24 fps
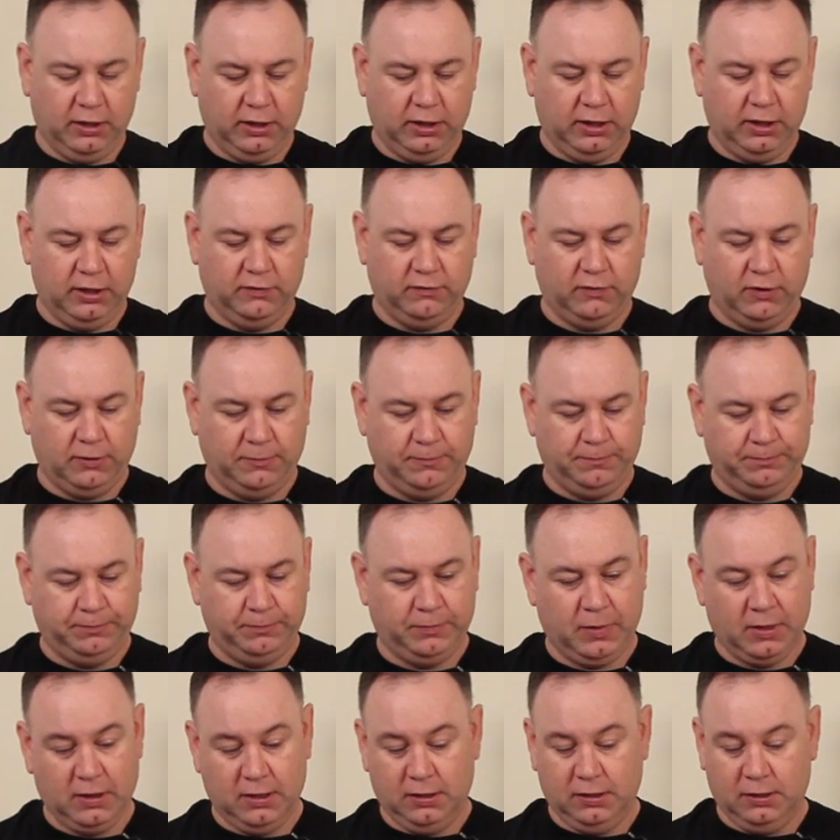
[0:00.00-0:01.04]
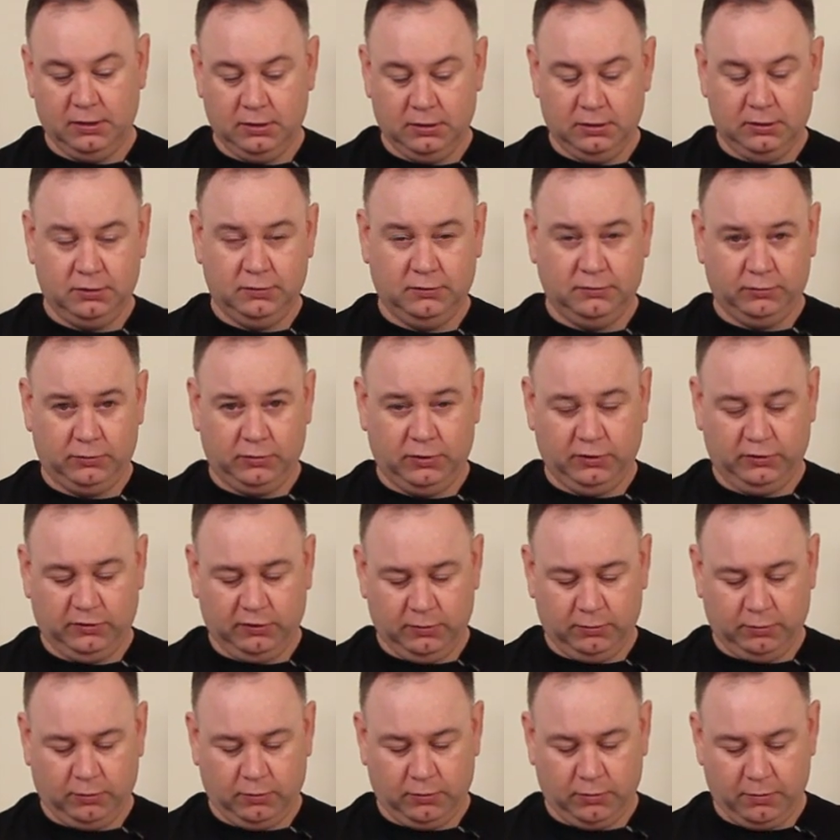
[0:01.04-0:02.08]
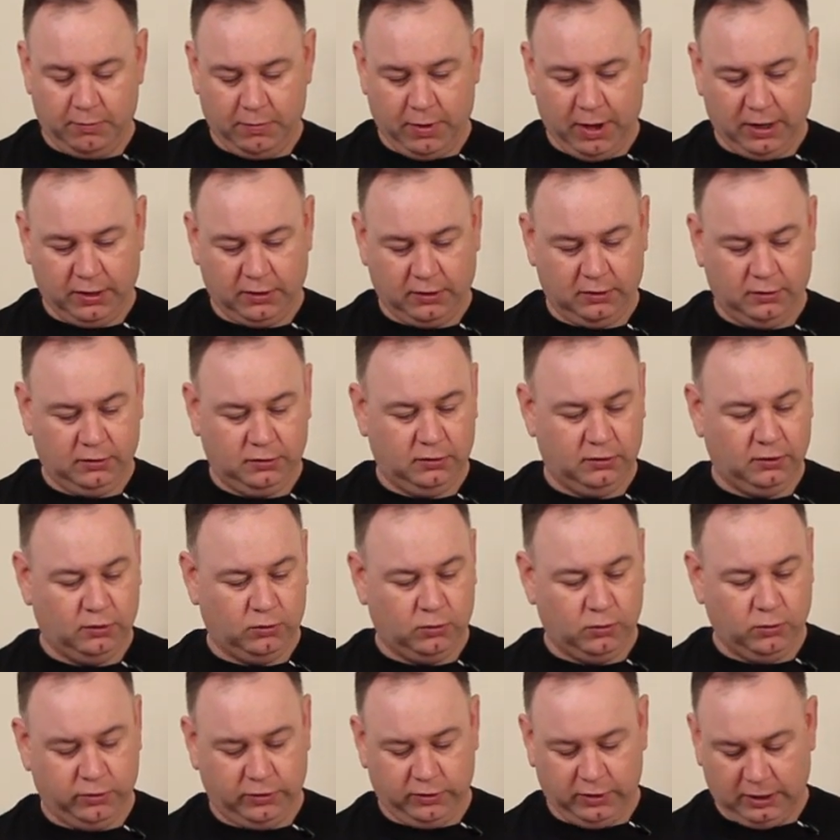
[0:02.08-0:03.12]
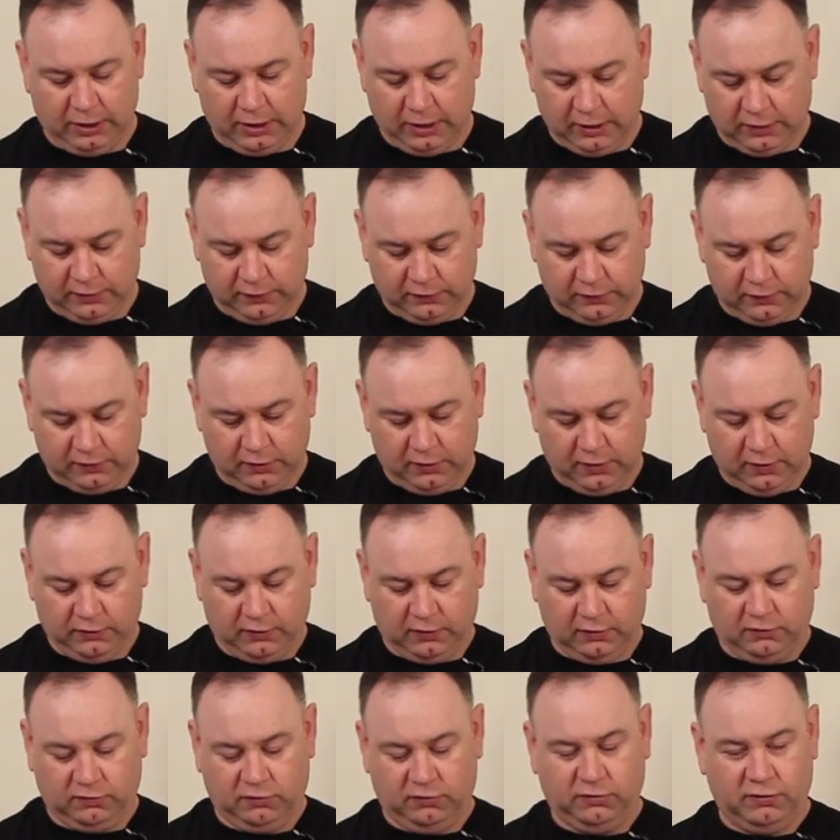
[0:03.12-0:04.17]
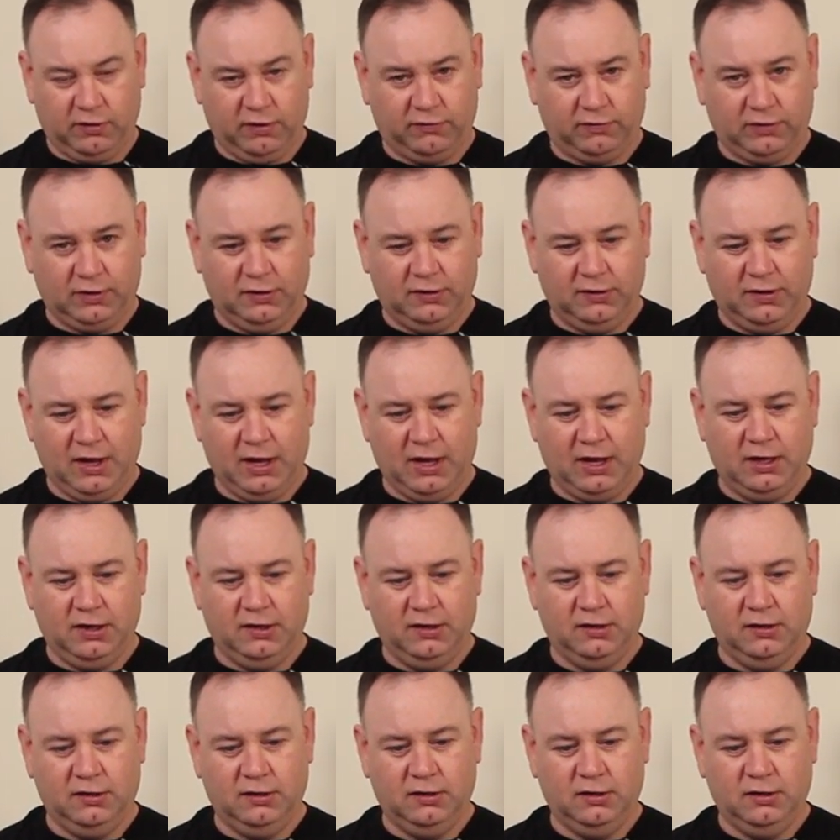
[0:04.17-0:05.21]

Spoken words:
on the end of it. Pretty simple. But the cool thing is, it's a self-contained